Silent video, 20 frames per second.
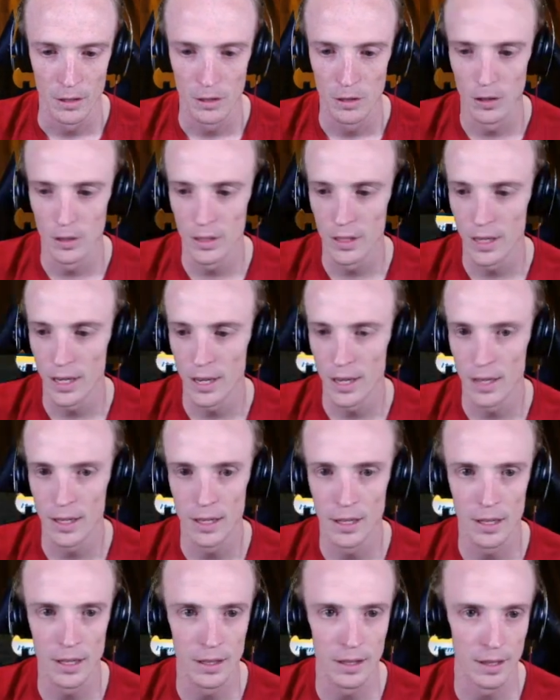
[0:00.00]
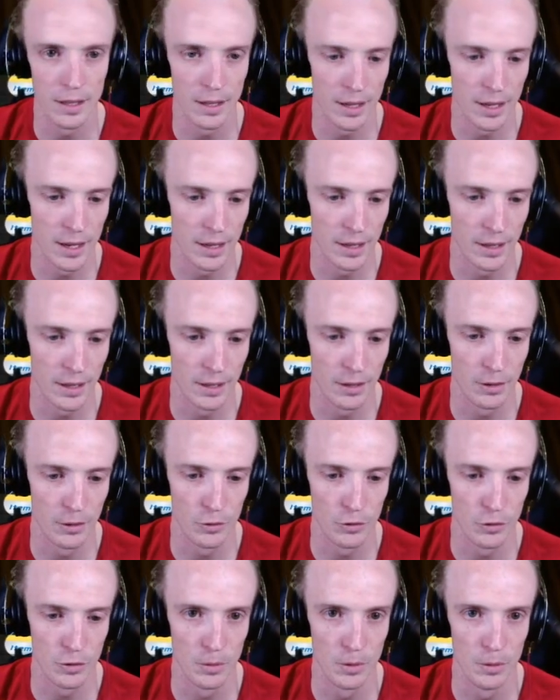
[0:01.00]
not take anything out of that
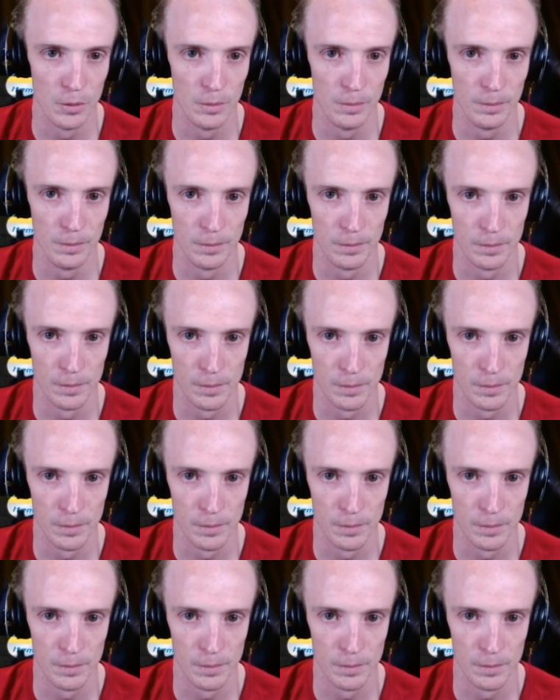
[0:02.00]
Ultra Ball,